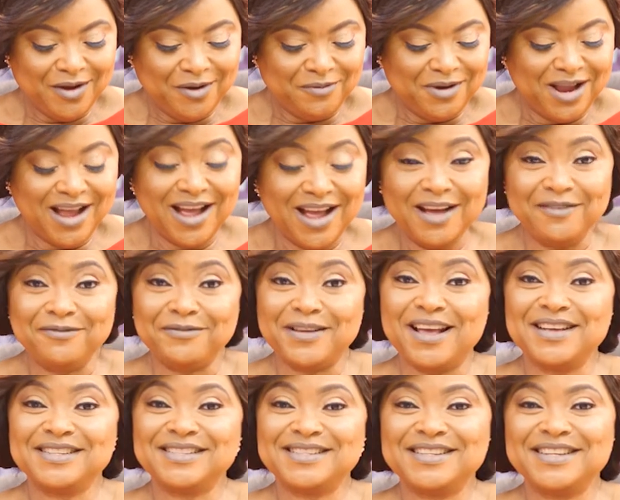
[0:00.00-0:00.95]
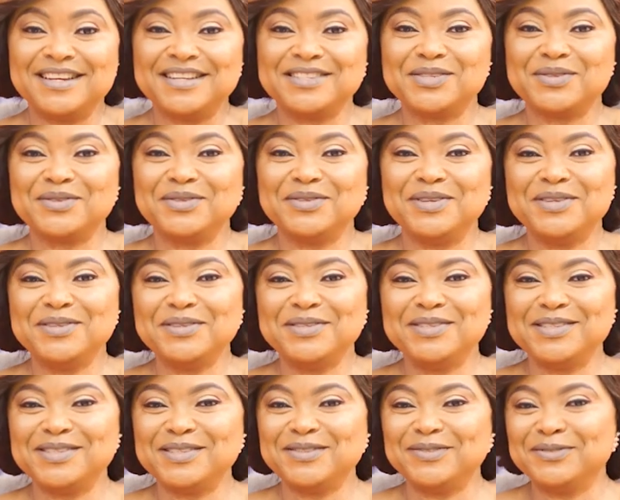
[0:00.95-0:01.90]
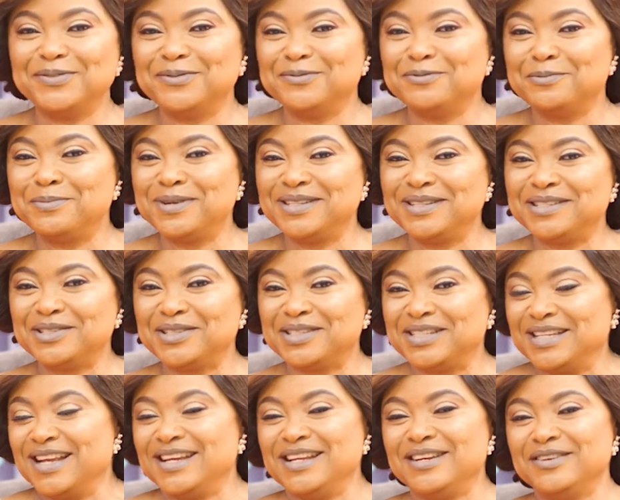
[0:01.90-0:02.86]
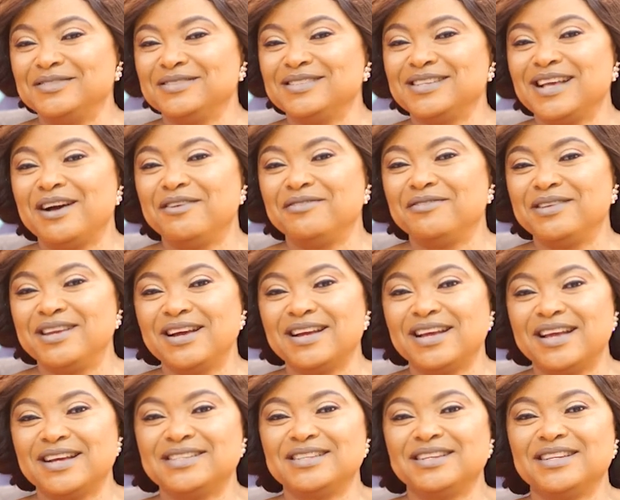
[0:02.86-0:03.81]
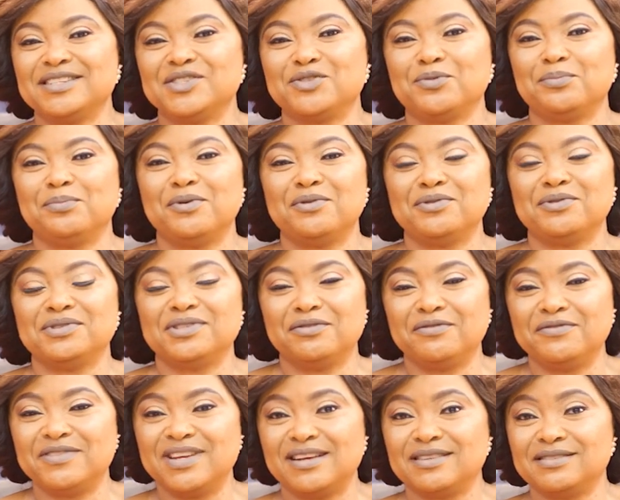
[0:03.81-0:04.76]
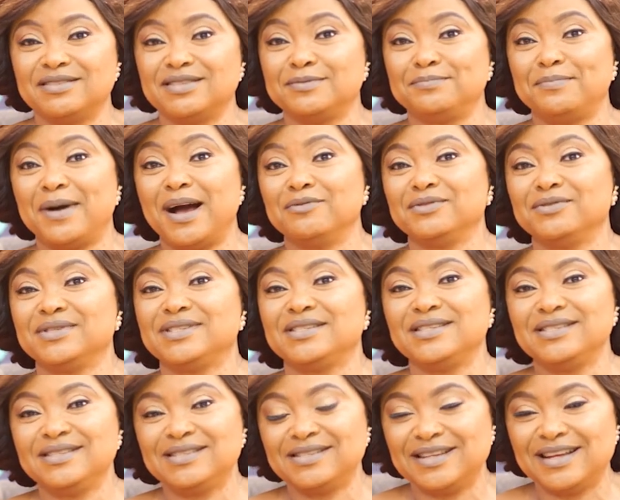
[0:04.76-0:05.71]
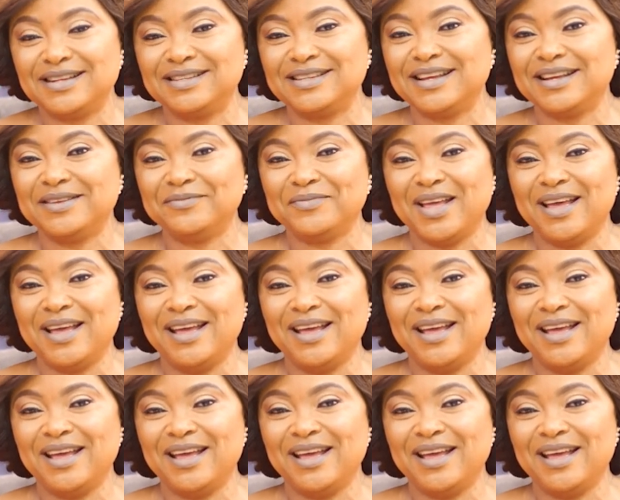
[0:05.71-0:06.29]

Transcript: We have guests in the studios who will be telling us how they are getting the support of their spouses and then